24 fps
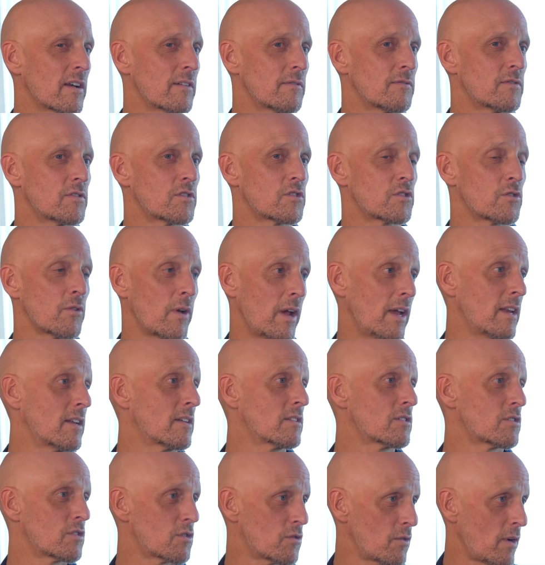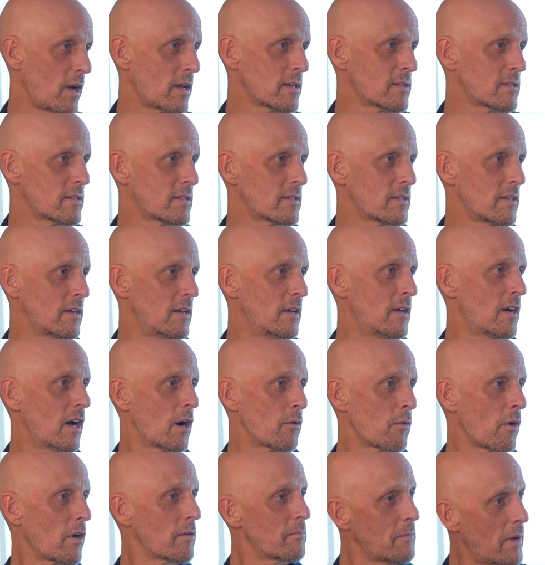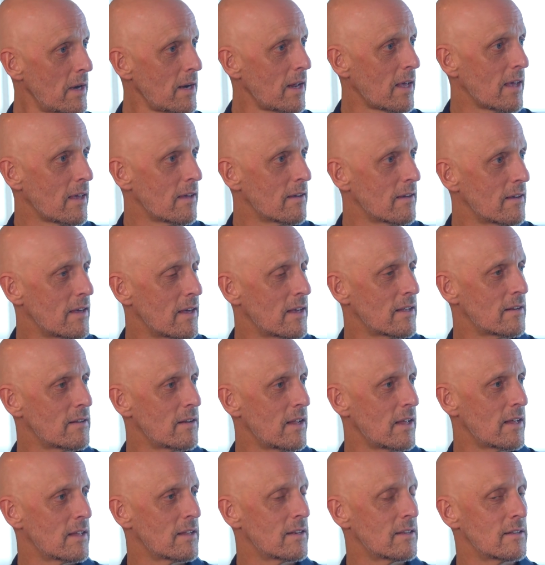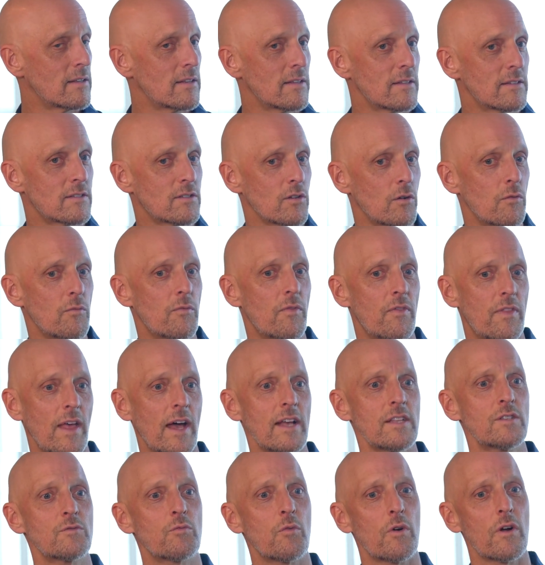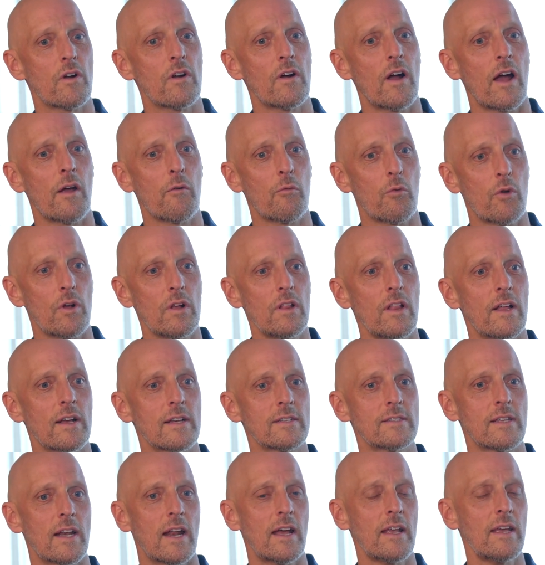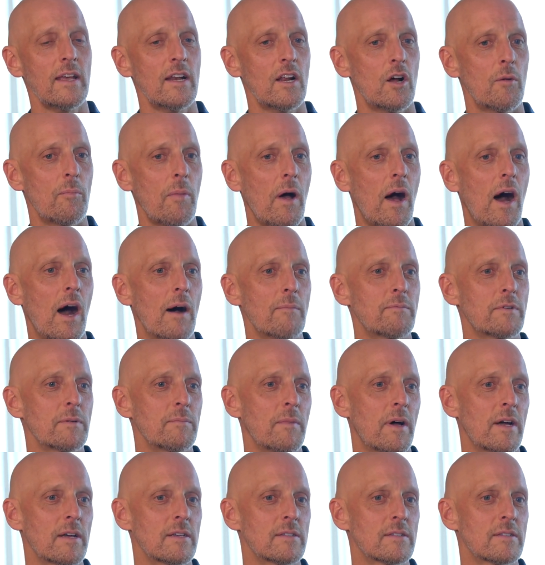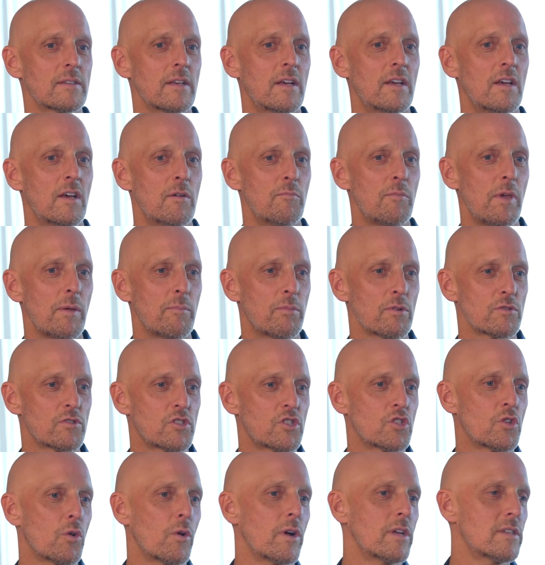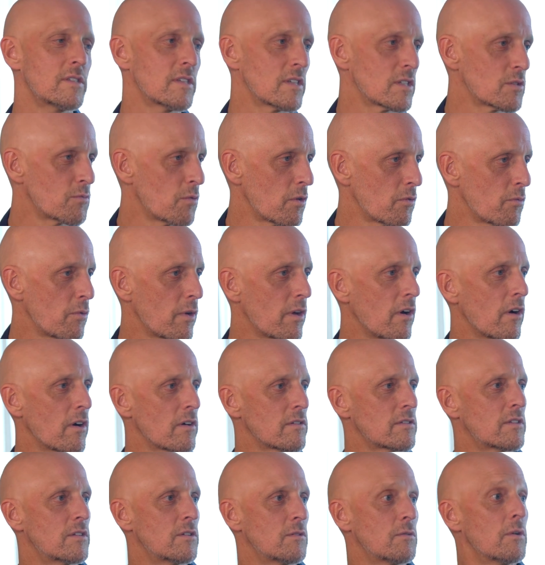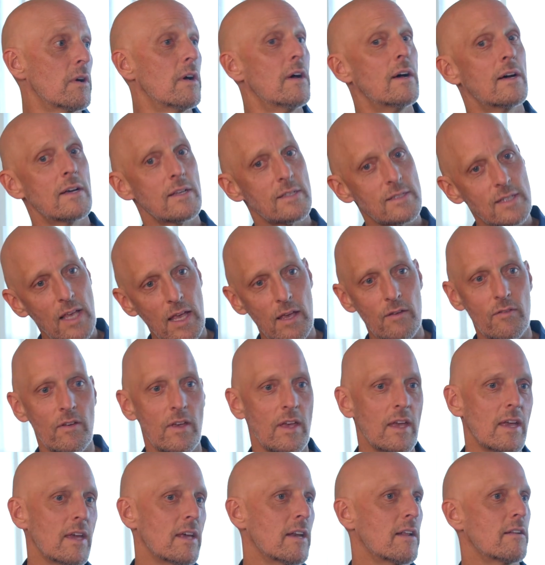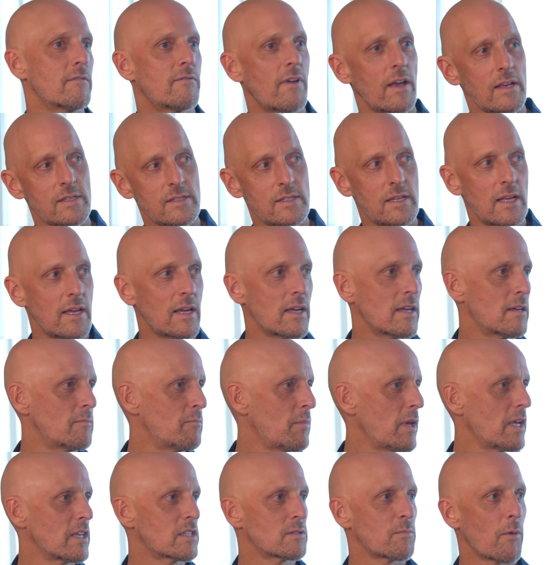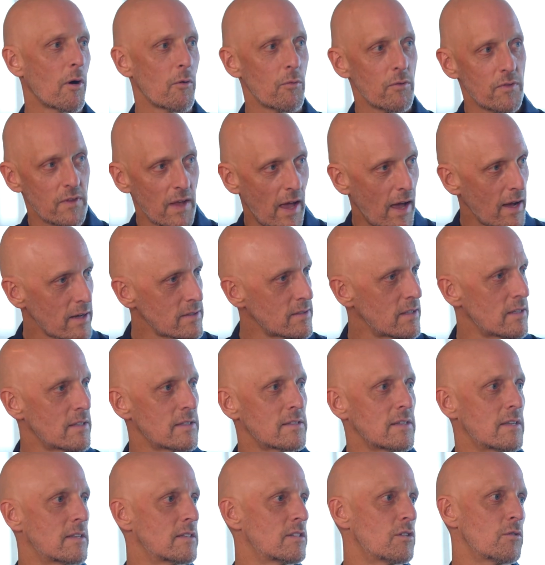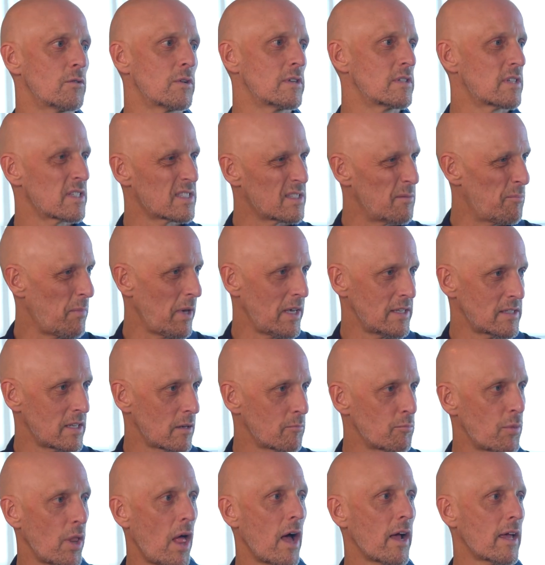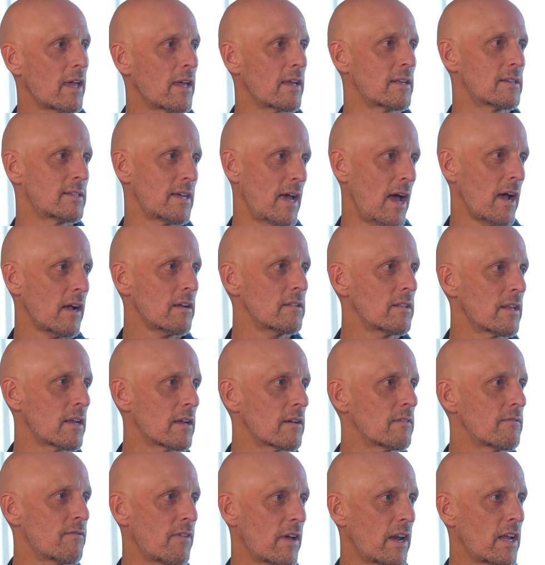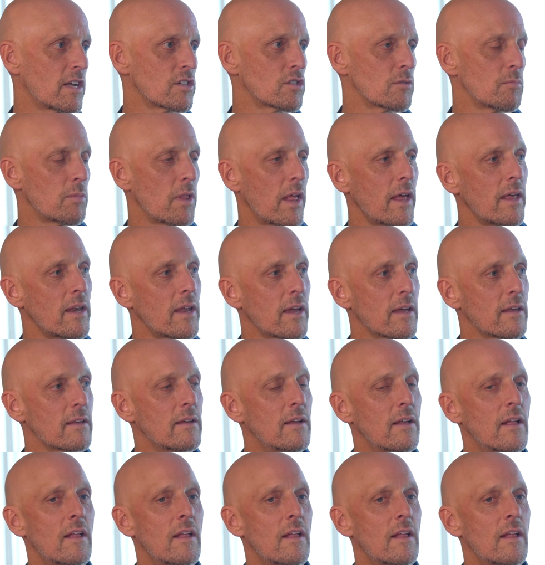of strain and stress around money. And so that's where I realized that I could help optimize people's choices with regard to saving and investing and being smart with taxes and doing just the basic blocking and tackling of financial planning.